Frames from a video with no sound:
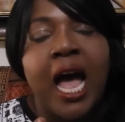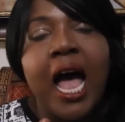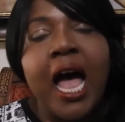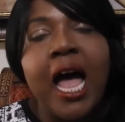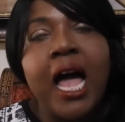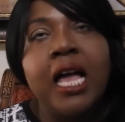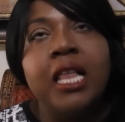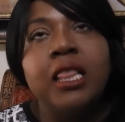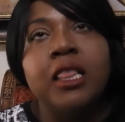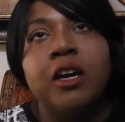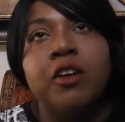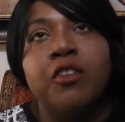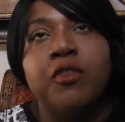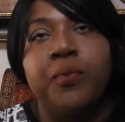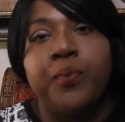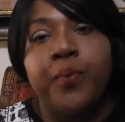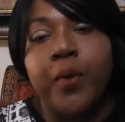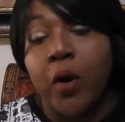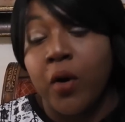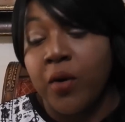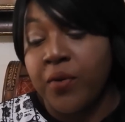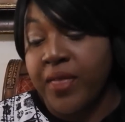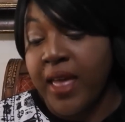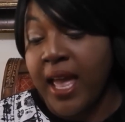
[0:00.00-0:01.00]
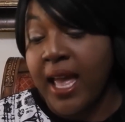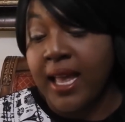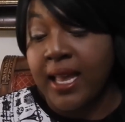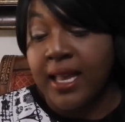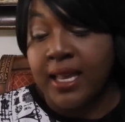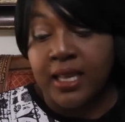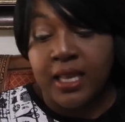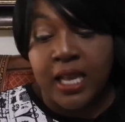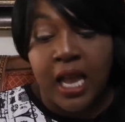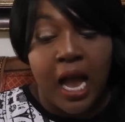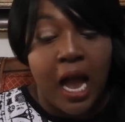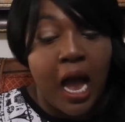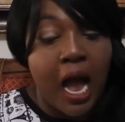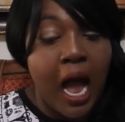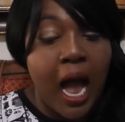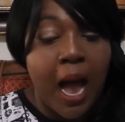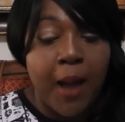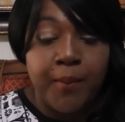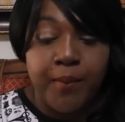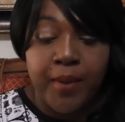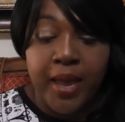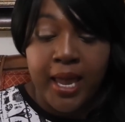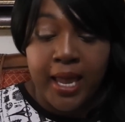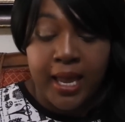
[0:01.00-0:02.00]
I love both. And
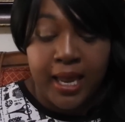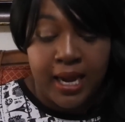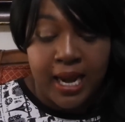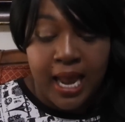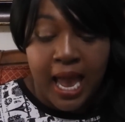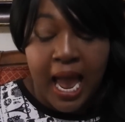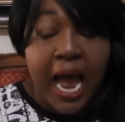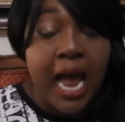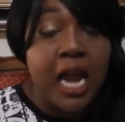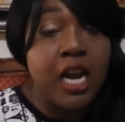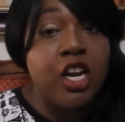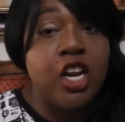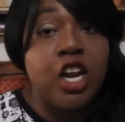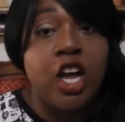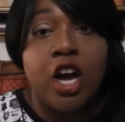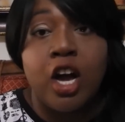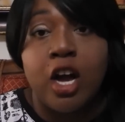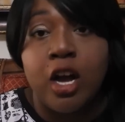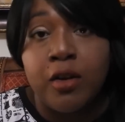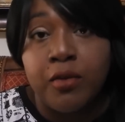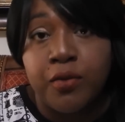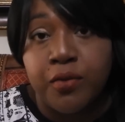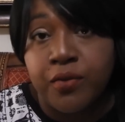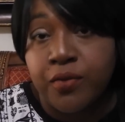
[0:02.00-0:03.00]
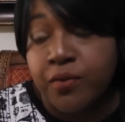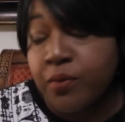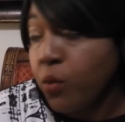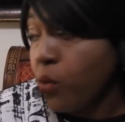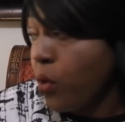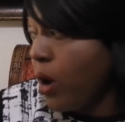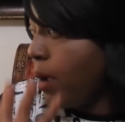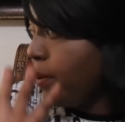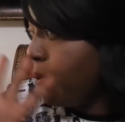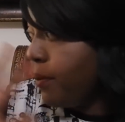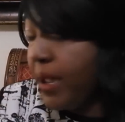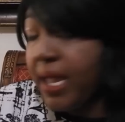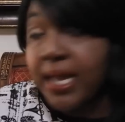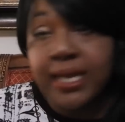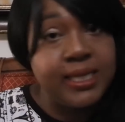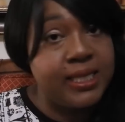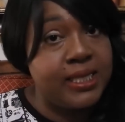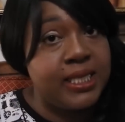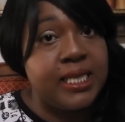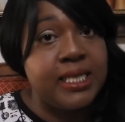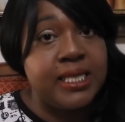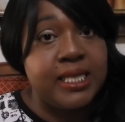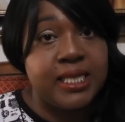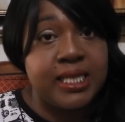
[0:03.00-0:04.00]
man, I love what
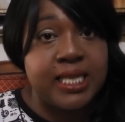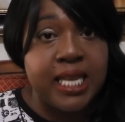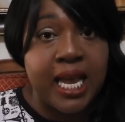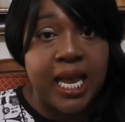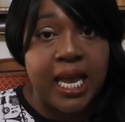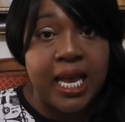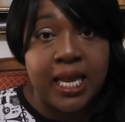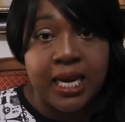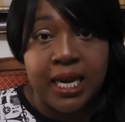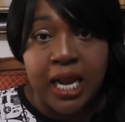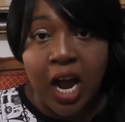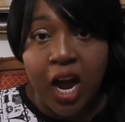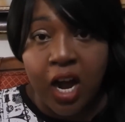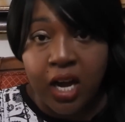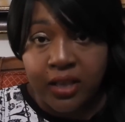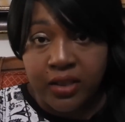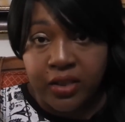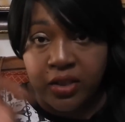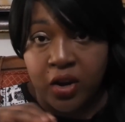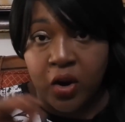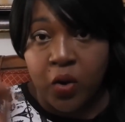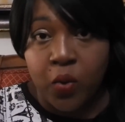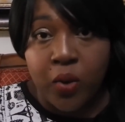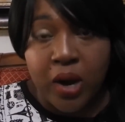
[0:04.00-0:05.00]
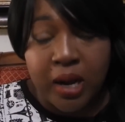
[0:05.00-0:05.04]
Macy said on their